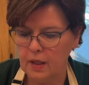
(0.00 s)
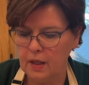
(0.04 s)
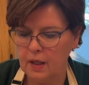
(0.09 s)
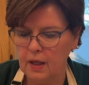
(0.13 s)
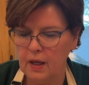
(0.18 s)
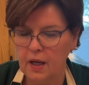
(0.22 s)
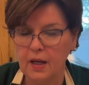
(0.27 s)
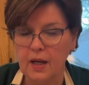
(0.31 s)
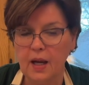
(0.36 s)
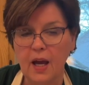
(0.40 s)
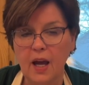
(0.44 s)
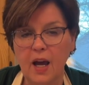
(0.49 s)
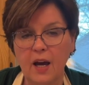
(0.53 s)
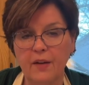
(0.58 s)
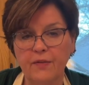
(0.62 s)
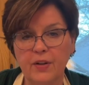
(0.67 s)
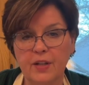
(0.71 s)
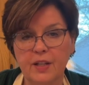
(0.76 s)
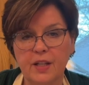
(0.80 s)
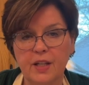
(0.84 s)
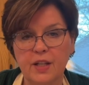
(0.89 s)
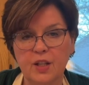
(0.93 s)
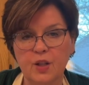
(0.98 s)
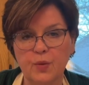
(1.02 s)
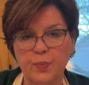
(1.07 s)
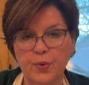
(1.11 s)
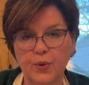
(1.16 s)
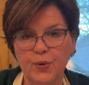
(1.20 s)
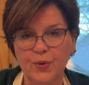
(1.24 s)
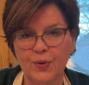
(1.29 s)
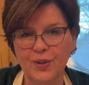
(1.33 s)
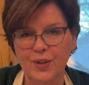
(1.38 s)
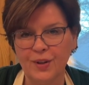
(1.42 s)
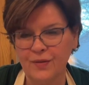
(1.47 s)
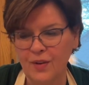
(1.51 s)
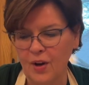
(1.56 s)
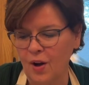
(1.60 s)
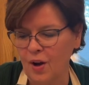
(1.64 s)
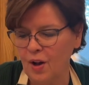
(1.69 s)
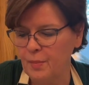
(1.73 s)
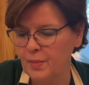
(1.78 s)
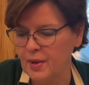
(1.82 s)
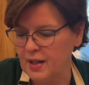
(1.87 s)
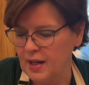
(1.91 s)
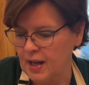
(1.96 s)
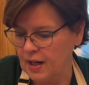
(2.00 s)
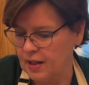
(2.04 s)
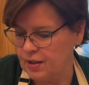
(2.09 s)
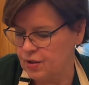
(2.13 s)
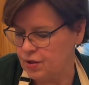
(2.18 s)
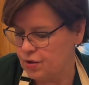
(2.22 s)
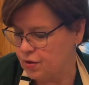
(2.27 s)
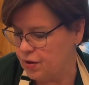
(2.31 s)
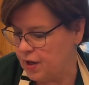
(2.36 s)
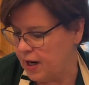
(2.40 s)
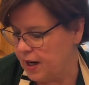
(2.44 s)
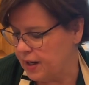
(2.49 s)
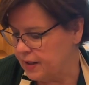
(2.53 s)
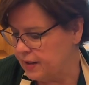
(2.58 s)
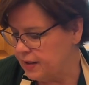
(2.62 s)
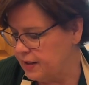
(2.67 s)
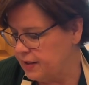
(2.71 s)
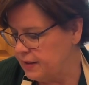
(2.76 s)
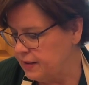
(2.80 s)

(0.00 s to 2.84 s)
and 1/2 teaspoon of almond extract.